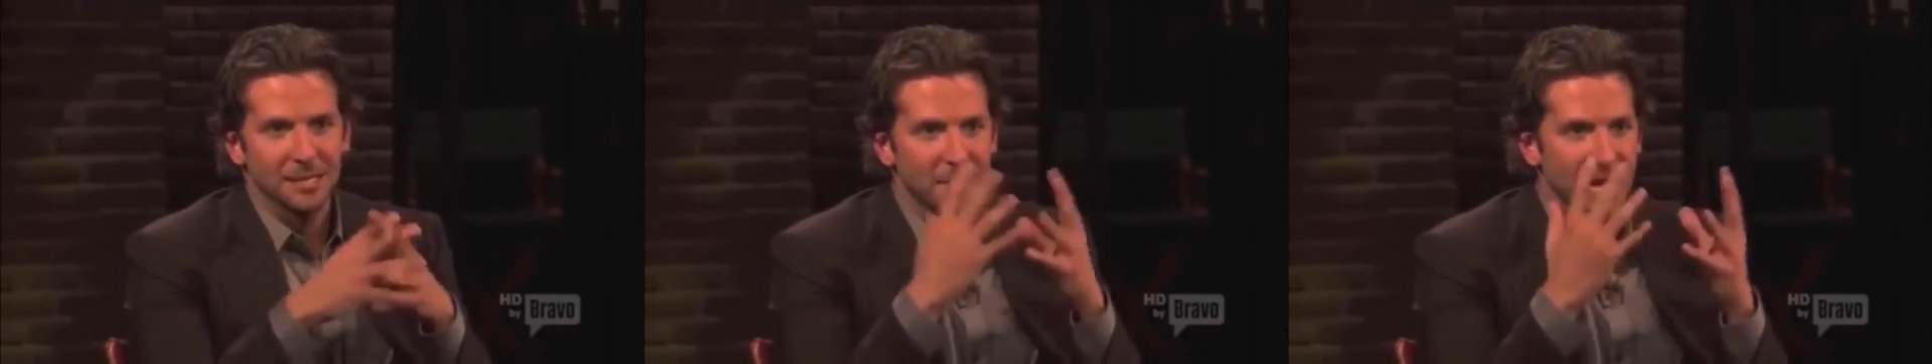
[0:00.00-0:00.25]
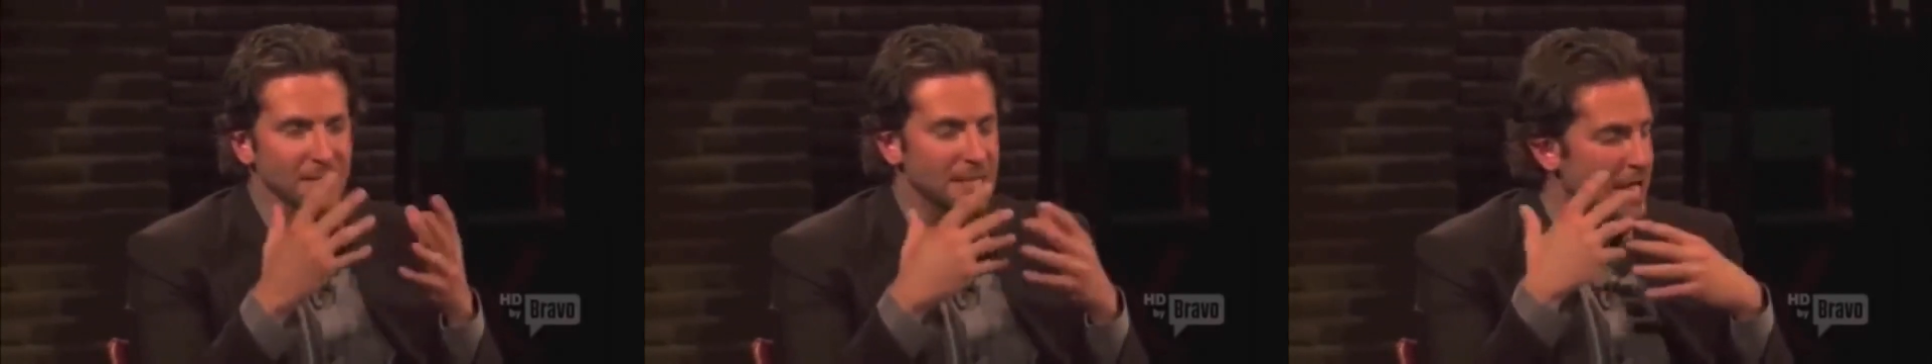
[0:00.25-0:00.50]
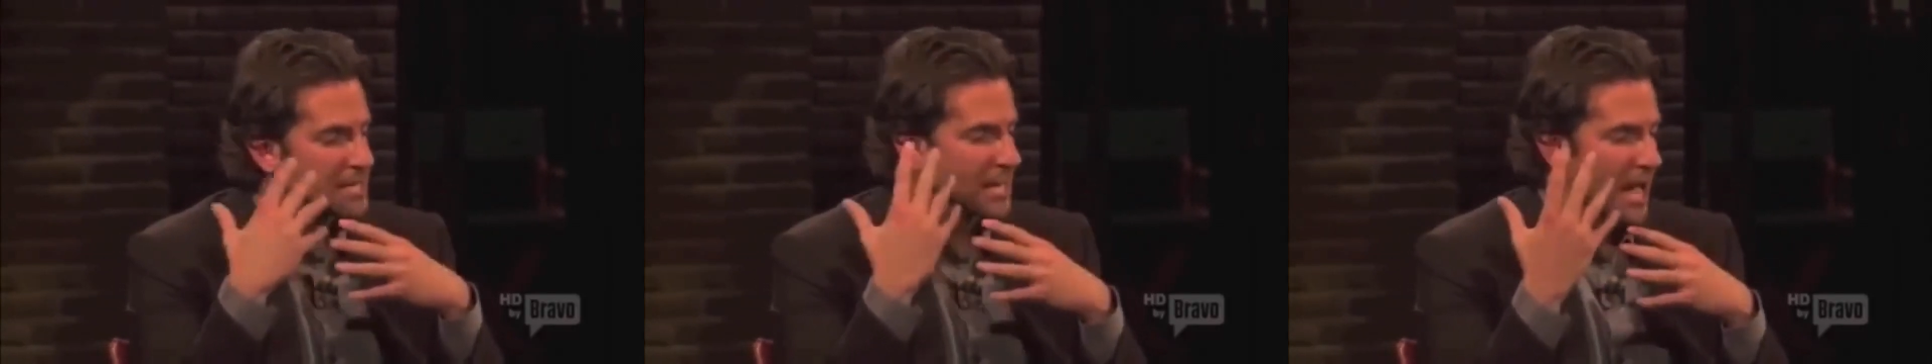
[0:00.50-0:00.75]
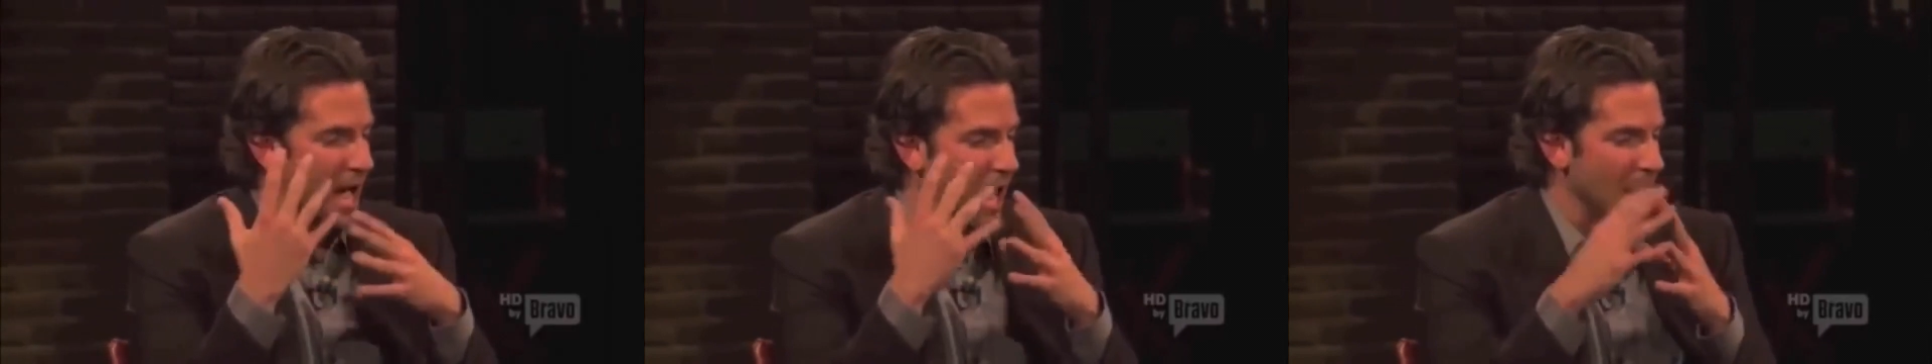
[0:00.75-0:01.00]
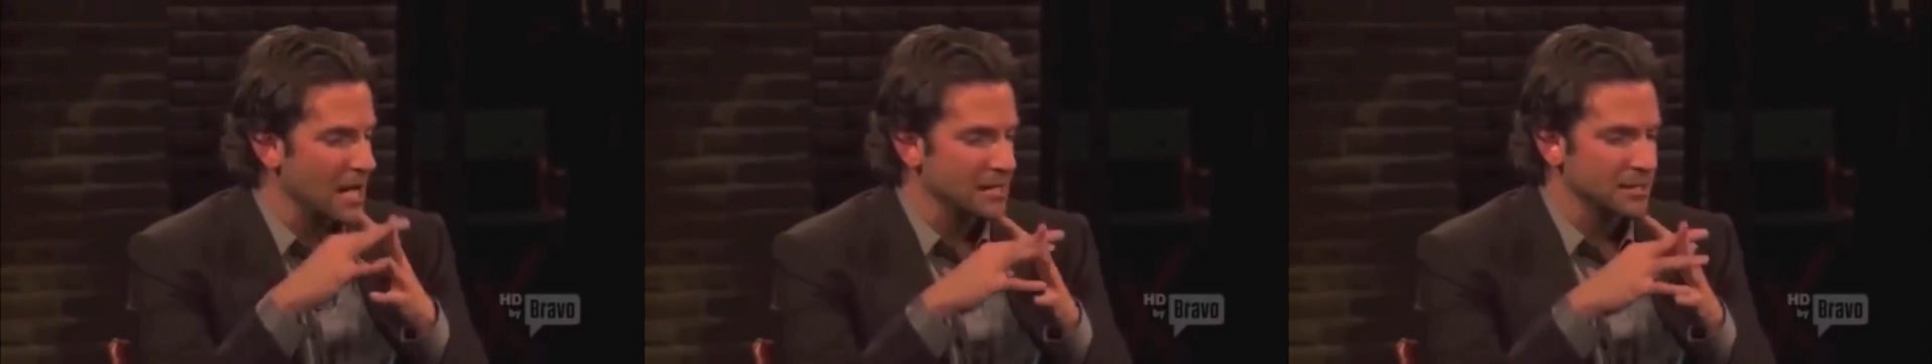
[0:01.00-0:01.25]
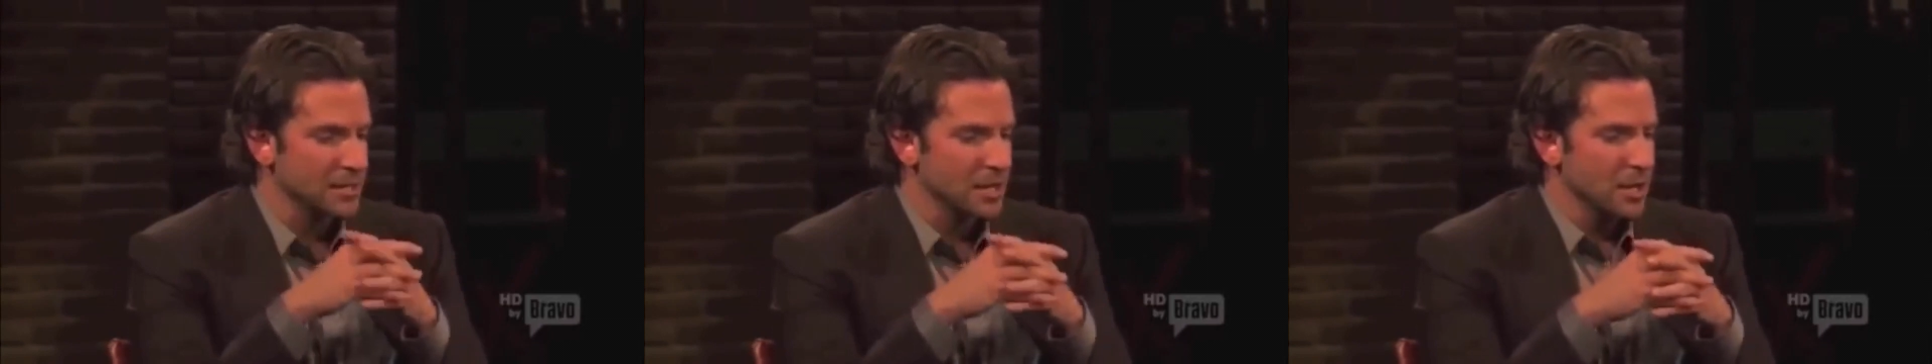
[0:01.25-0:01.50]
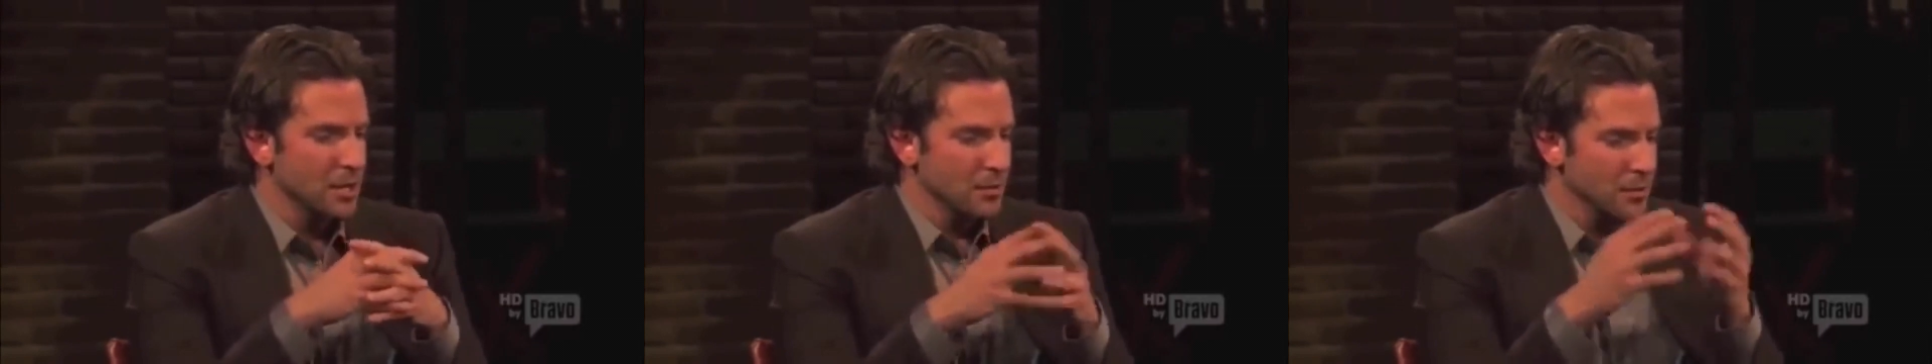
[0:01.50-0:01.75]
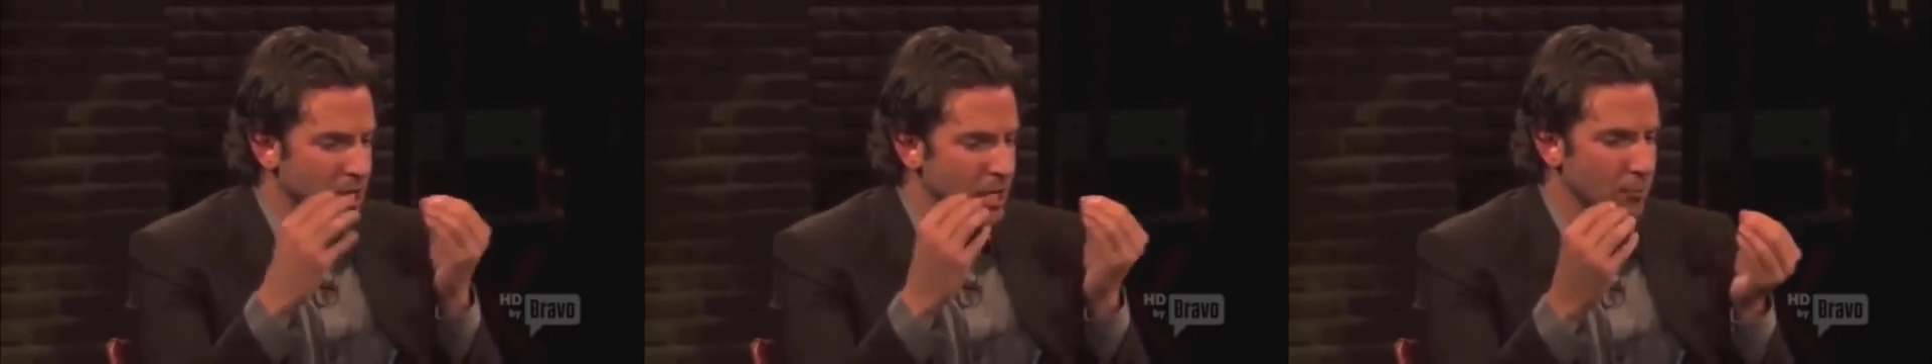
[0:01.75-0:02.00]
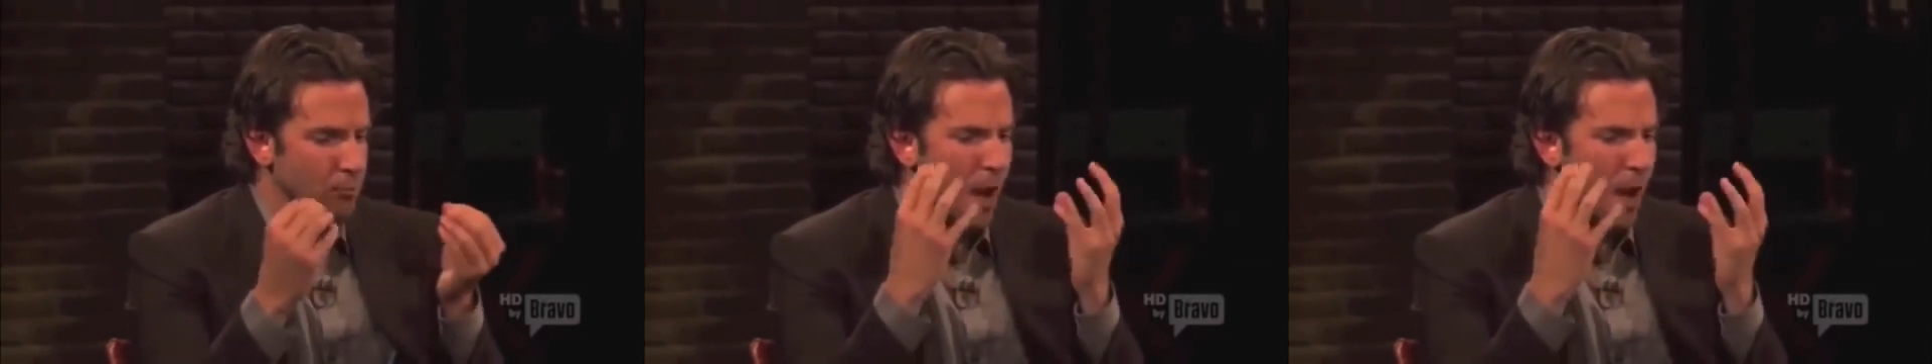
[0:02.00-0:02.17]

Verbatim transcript: to maintain your hair is keep